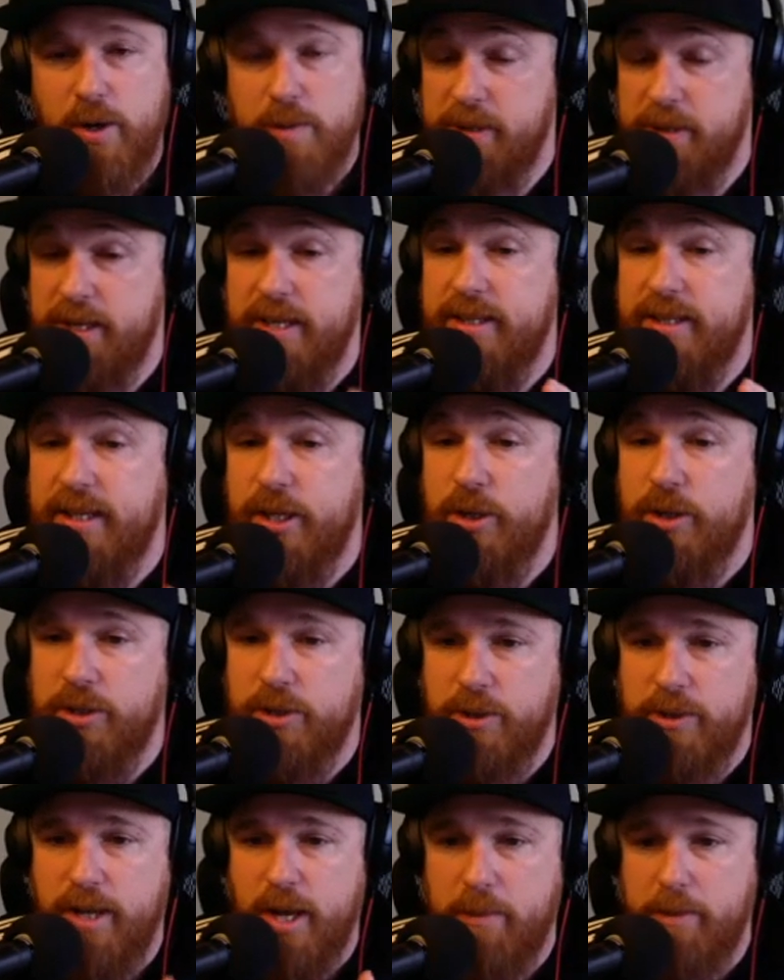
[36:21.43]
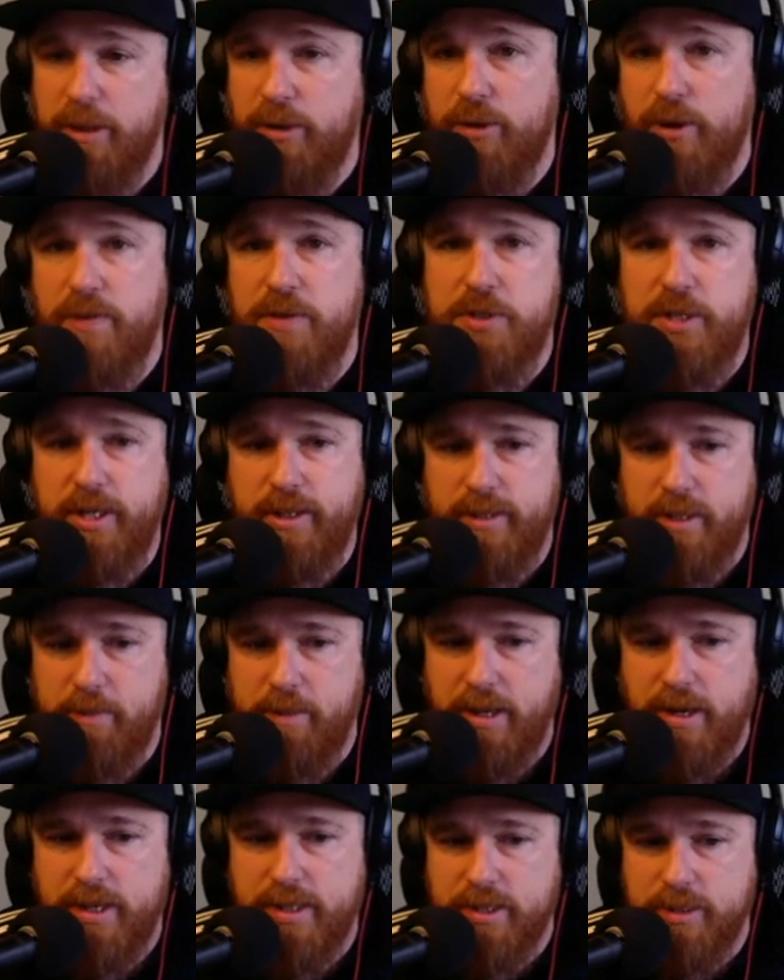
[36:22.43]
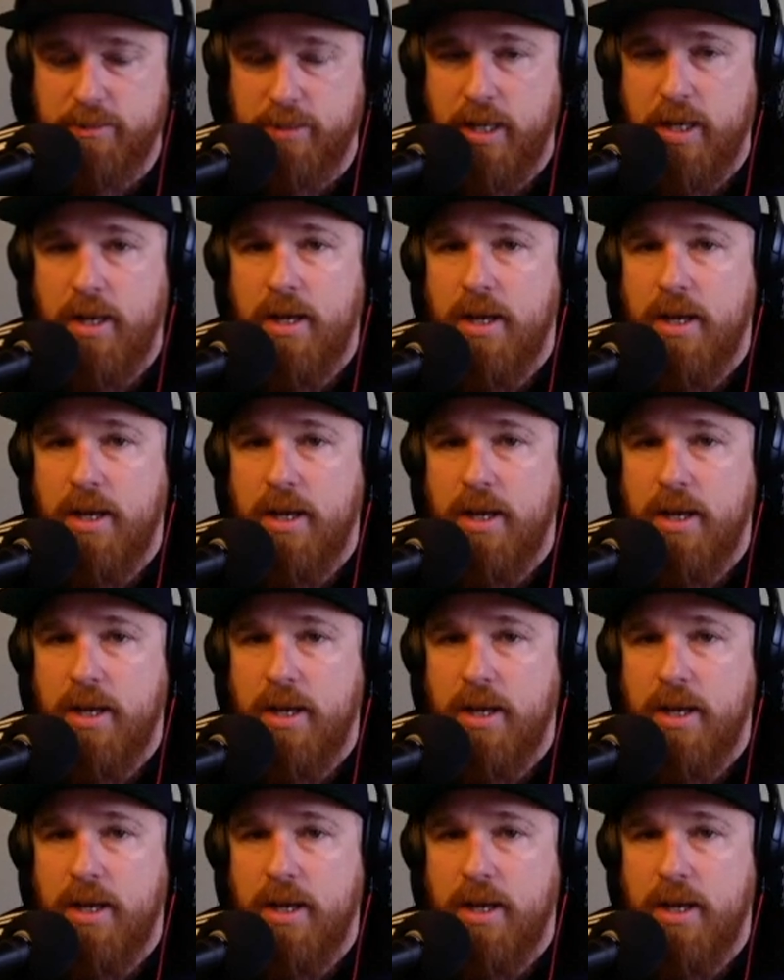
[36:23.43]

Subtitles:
But anything you could do to help me grow the channel, that'd be awesome,